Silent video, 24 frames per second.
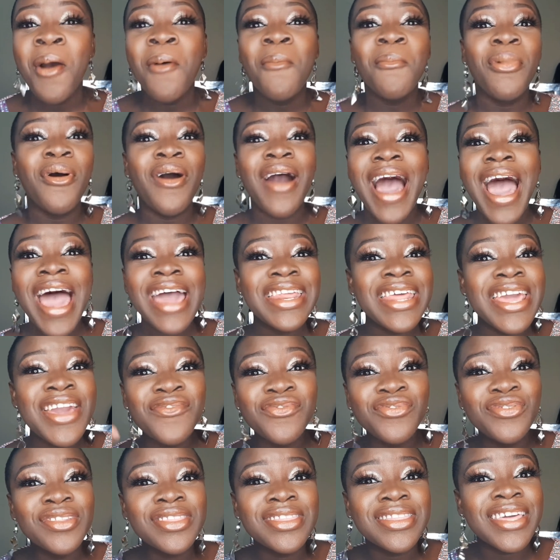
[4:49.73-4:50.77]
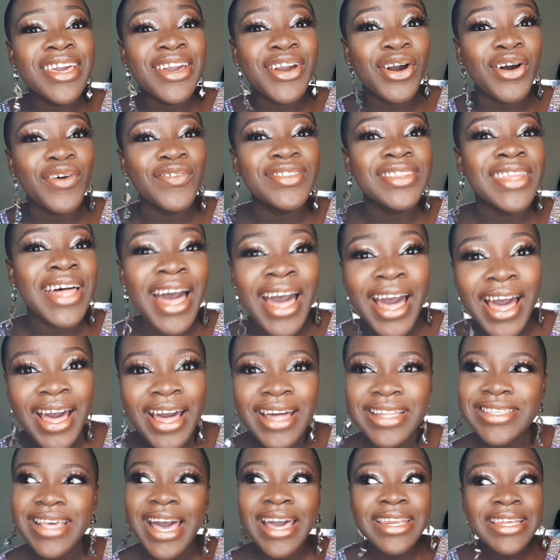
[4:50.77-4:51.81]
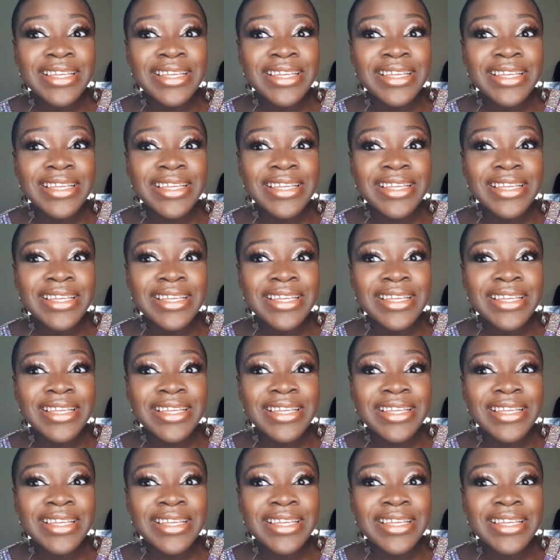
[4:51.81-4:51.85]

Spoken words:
But I didn't even think of that.